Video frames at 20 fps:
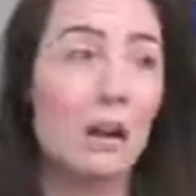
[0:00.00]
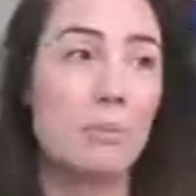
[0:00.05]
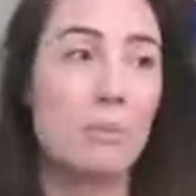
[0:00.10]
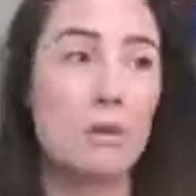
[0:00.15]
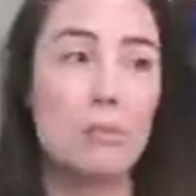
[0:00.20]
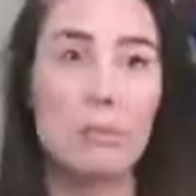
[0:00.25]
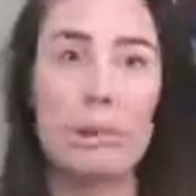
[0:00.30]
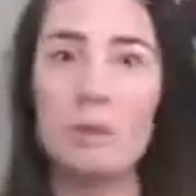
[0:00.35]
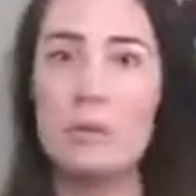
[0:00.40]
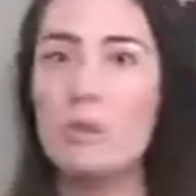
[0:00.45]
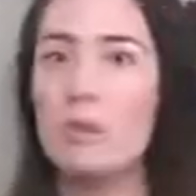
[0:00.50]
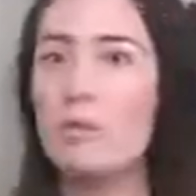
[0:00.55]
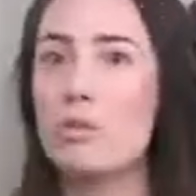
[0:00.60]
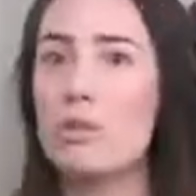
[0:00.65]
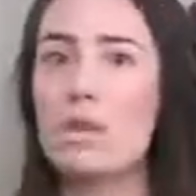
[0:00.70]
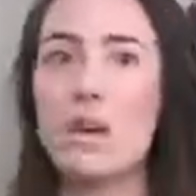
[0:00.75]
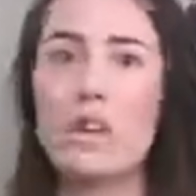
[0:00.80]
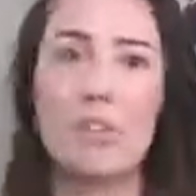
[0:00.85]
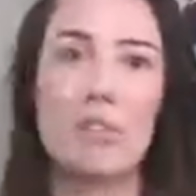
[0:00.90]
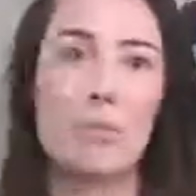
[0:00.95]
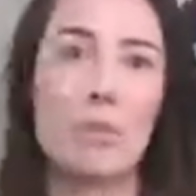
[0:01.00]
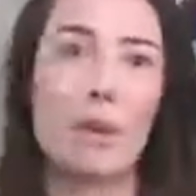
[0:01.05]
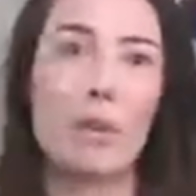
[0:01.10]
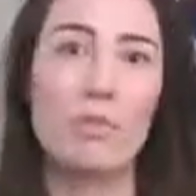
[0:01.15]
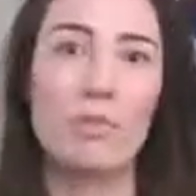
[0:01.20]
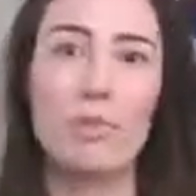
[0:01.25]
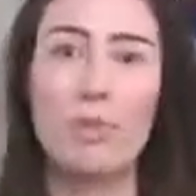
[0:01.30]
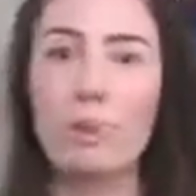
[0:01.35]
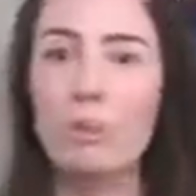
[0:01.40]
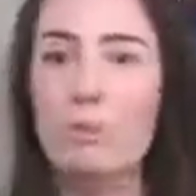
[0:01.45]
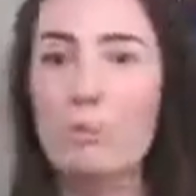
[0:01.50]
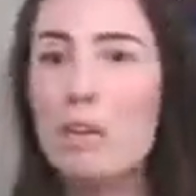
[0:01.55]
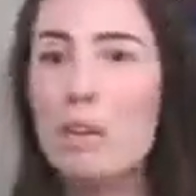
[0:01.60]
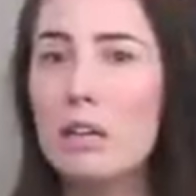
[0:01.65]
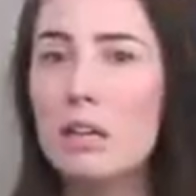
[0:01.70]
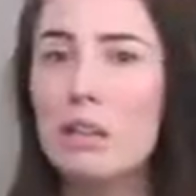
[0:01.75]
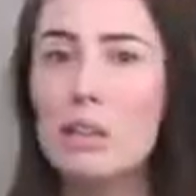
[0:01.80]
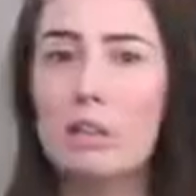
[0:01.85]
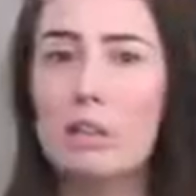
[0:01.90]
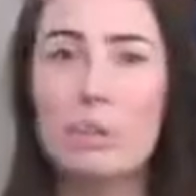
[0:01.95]
maybe you take them out for a
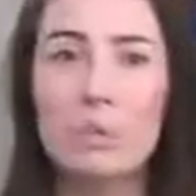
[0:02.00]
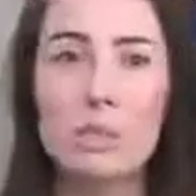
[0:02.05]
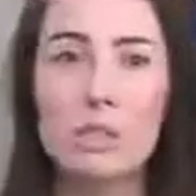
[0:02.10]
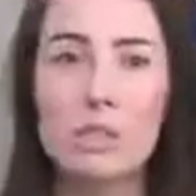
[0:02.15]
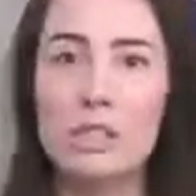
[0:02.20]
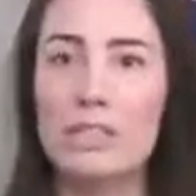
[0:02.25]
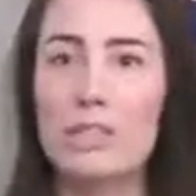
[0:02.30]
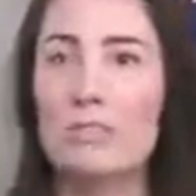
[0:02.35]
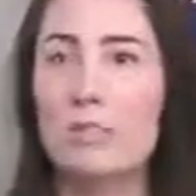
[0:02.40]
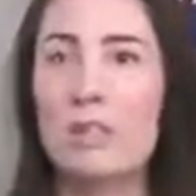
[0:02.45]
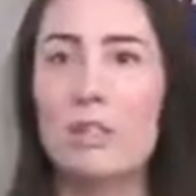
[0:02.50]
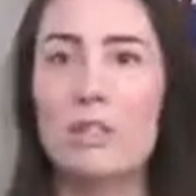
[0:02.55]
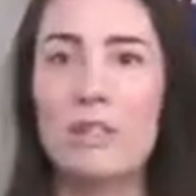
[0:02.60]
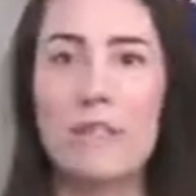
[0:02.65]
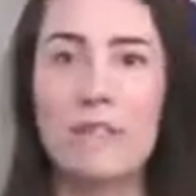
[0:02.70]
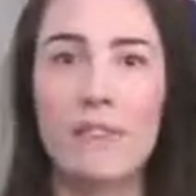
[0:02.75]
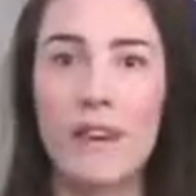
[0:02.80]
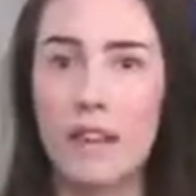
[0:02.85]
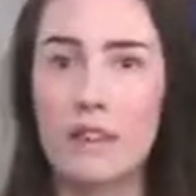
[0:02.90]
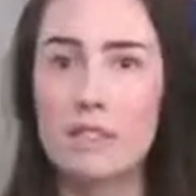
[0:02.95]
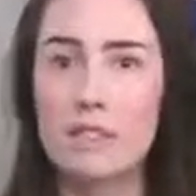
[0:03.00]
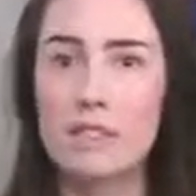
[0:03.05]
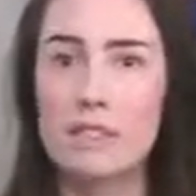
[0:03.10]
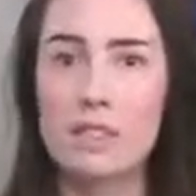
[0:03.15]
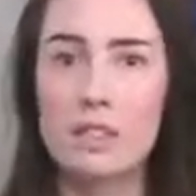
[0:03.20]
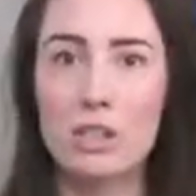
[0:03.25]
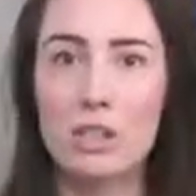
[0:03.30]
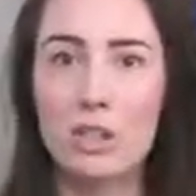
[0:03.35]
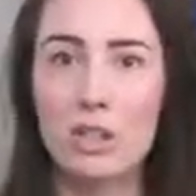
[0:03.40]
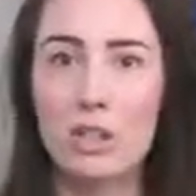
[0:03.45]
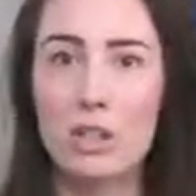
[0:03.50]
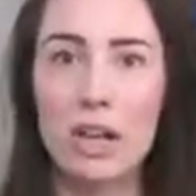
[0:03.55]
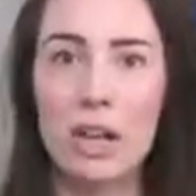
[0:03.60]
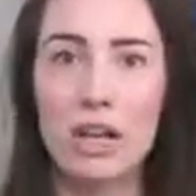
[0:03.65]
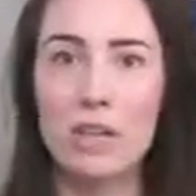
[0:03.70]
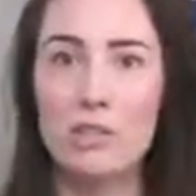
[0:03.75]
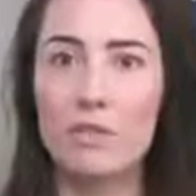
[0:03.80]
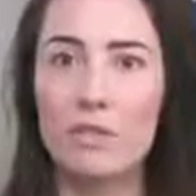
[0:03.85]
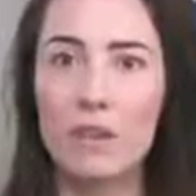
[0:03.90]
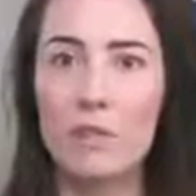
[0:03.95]
meal once a month, and that's,
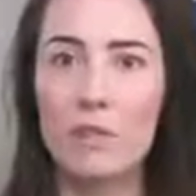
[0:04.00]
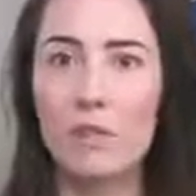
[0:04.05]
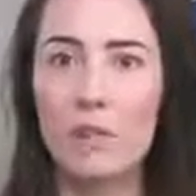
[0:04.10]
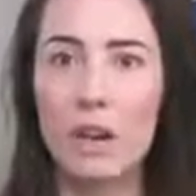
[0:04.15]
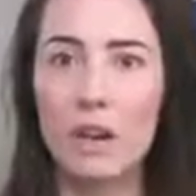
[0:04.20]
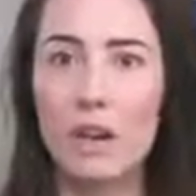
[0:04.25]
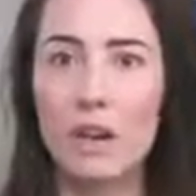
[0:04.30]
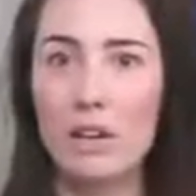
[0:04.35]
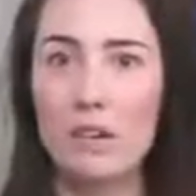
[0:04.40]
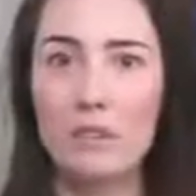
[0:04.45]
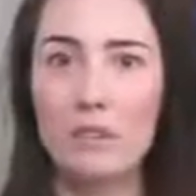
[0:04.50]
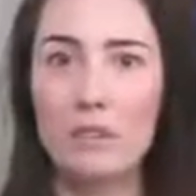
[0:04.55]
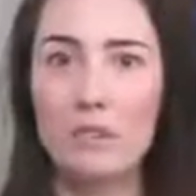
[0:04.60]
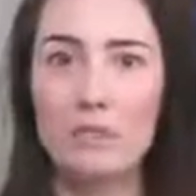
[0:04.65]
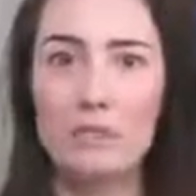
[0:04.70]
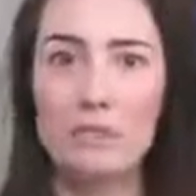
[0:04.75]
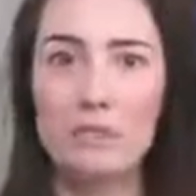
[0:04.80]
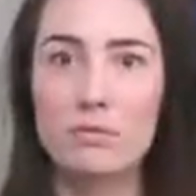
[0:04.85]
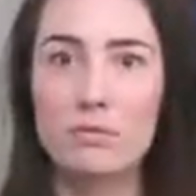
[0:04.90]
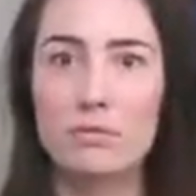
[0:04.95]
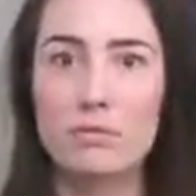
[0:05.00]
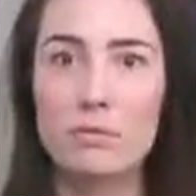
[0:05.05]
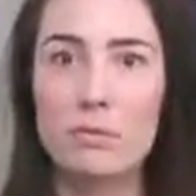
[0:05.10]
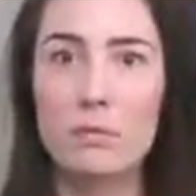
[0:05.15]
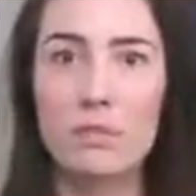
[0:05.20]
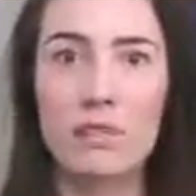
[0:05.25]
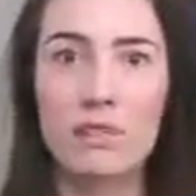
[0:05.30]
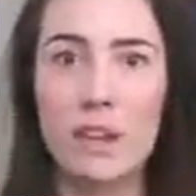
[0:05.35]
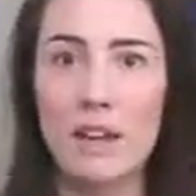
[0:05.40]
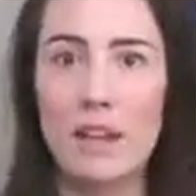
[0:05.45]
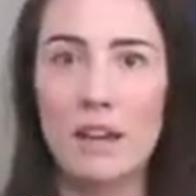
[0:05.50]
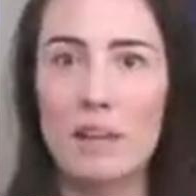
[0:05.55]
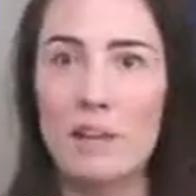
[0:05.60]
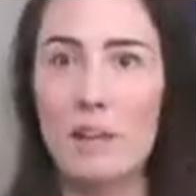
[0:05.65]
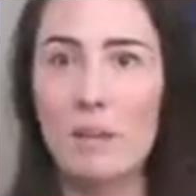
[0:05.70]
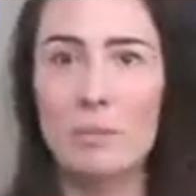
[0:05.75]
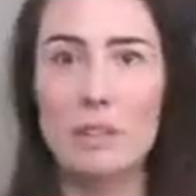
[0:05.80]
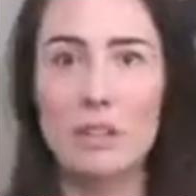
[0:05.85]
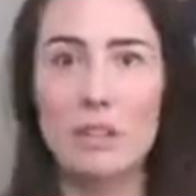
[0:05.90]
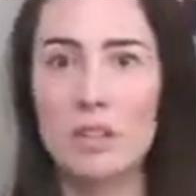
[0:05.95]
kind of your way of thanking
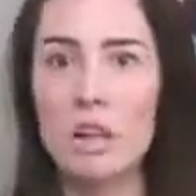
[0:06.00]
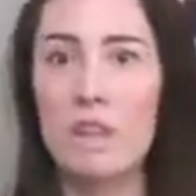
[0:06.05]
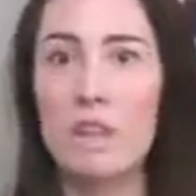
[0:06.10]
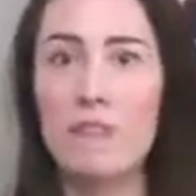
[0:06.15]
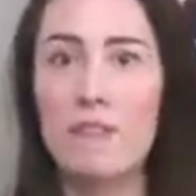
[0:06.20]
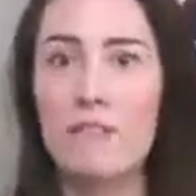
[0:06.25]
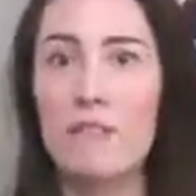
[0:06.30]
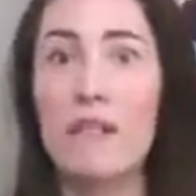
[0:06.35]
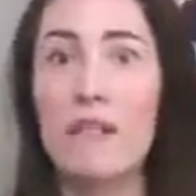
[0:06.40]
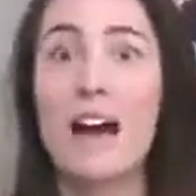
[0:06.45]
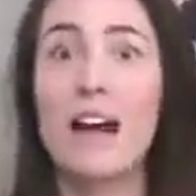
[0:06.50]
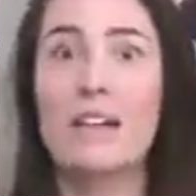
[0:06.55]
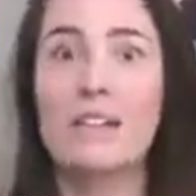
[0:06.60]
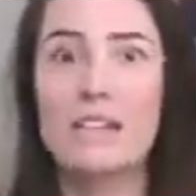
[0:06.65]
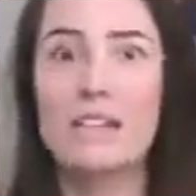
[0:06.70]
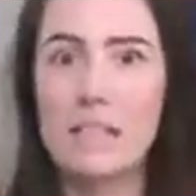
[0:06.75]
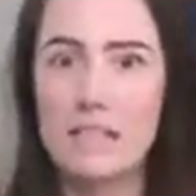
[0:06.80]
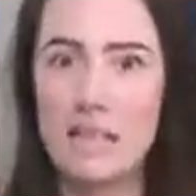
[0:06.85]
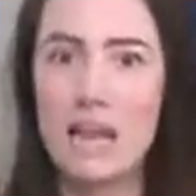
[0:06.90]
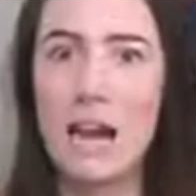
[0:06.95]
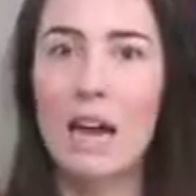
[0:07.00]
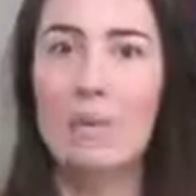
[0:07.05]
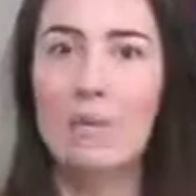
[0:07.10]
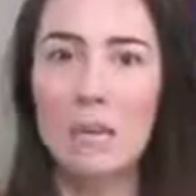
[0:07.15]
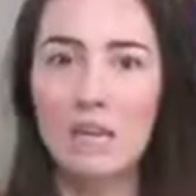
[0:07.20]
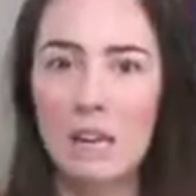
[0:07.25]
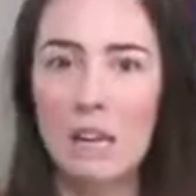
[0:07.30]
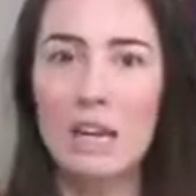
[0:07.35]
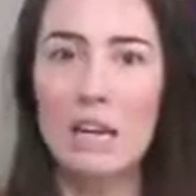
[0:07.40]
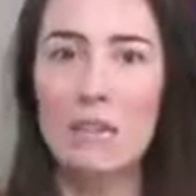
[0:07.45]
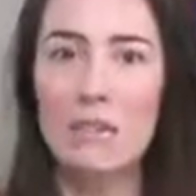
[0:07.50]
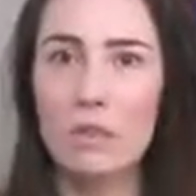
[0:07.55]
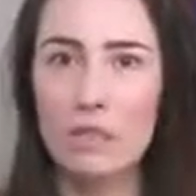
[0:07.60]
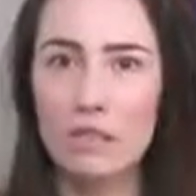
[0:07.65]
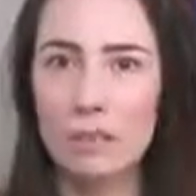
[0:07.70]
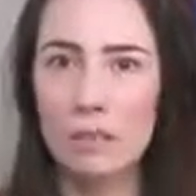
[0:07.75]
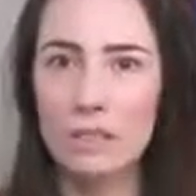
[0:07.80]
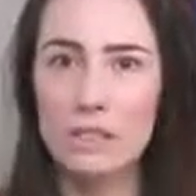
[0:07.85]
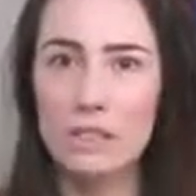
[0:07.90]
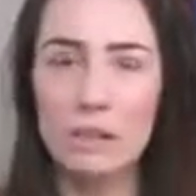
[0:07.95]
them. And that's the time when they give you
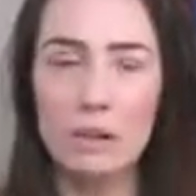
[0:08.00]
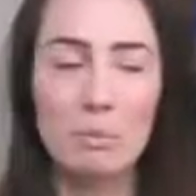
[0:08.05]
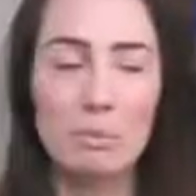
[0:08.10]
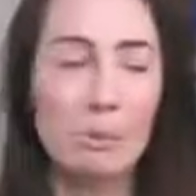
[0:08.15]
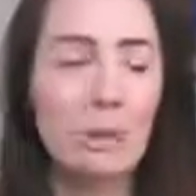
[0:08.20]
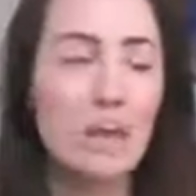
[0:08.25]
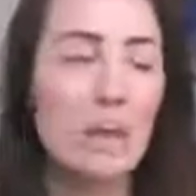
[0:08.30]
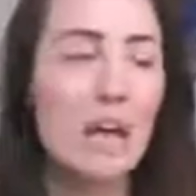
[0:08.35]
the wisdom.